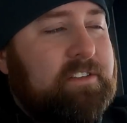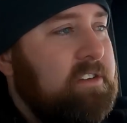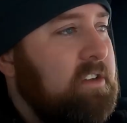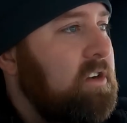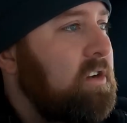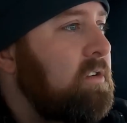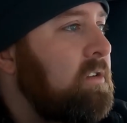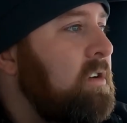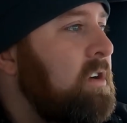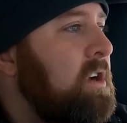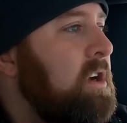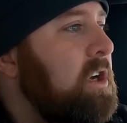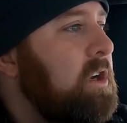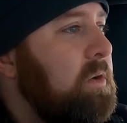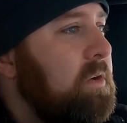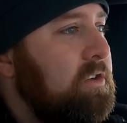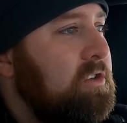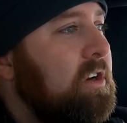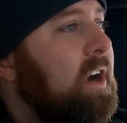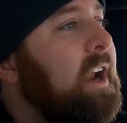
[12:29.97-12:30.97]
So
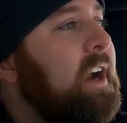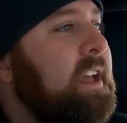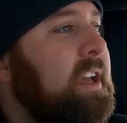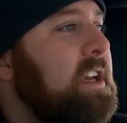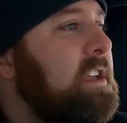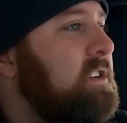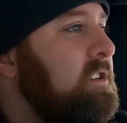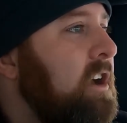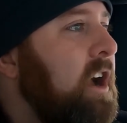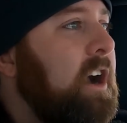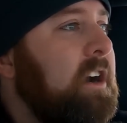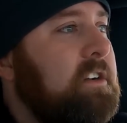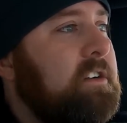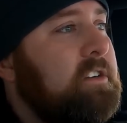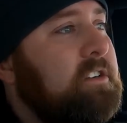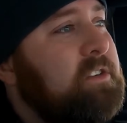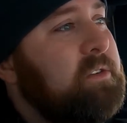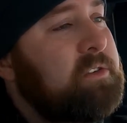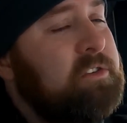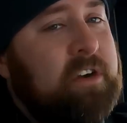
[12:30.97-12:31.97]
we're trying to get
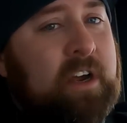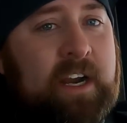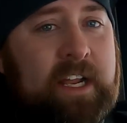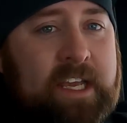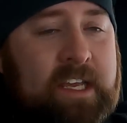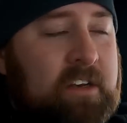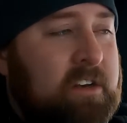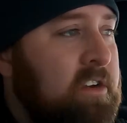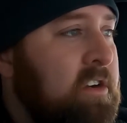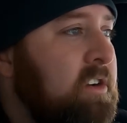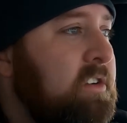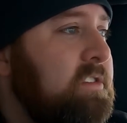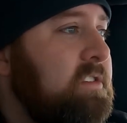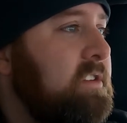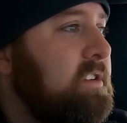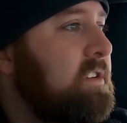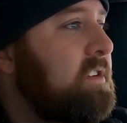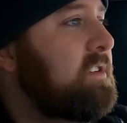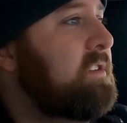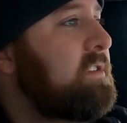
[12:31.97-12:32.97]
doctors. We're trying to get
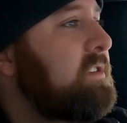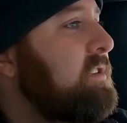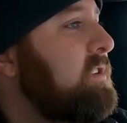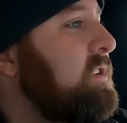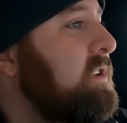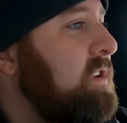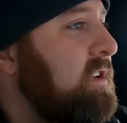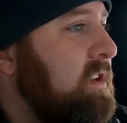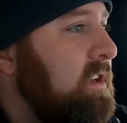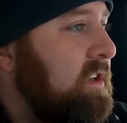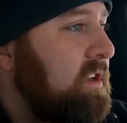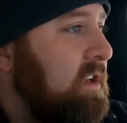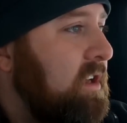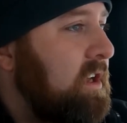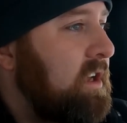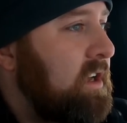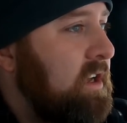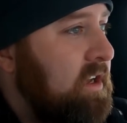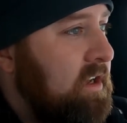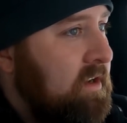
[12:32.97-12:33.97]
nurses.
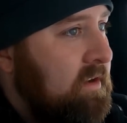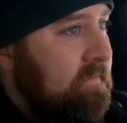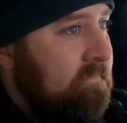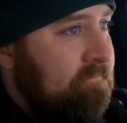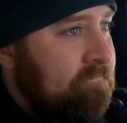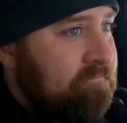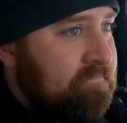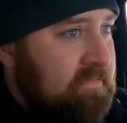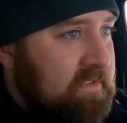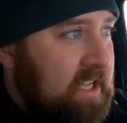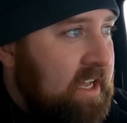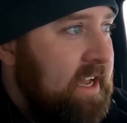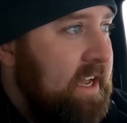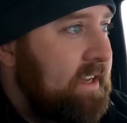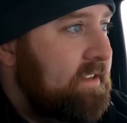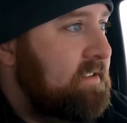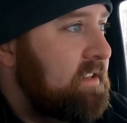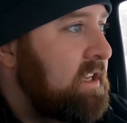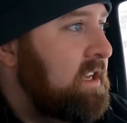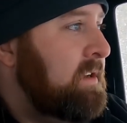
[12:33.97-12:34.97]

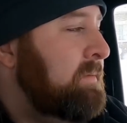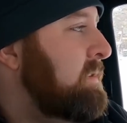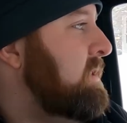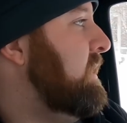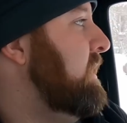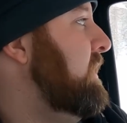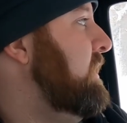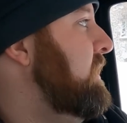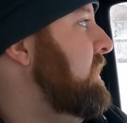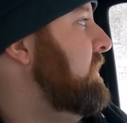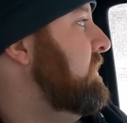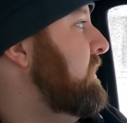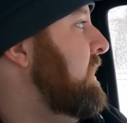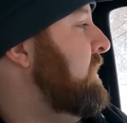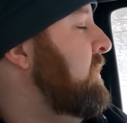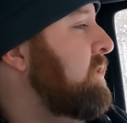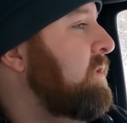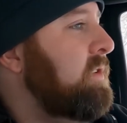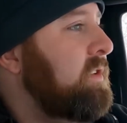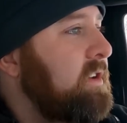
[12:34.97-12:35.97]
Techs, EMTs. I
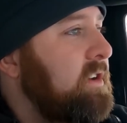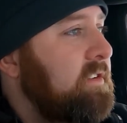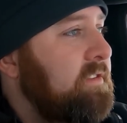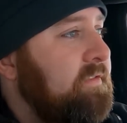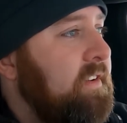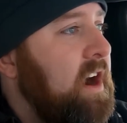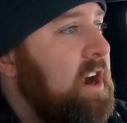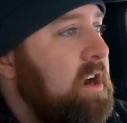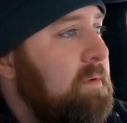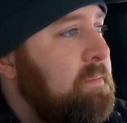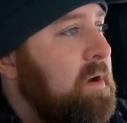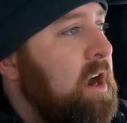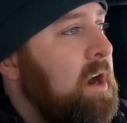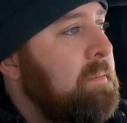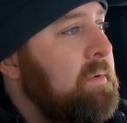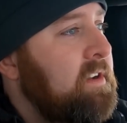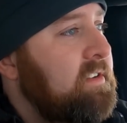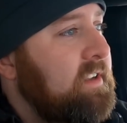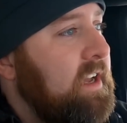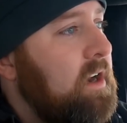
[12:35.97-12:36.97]
know the fire
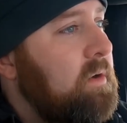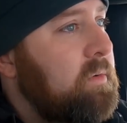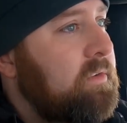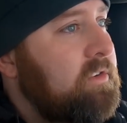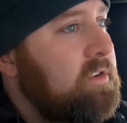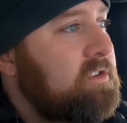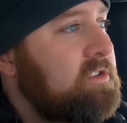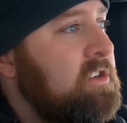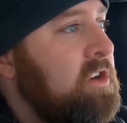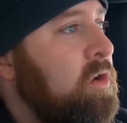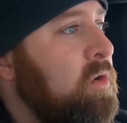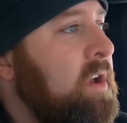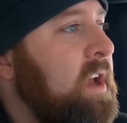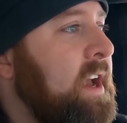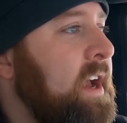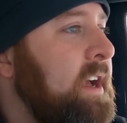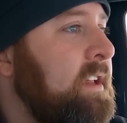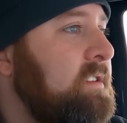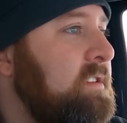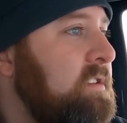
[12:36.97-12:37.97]
department is out with their
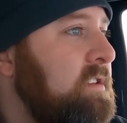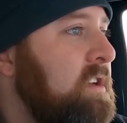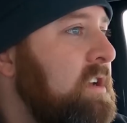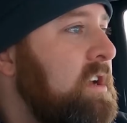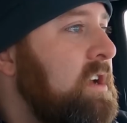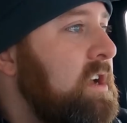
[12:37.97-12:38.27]
snowcats.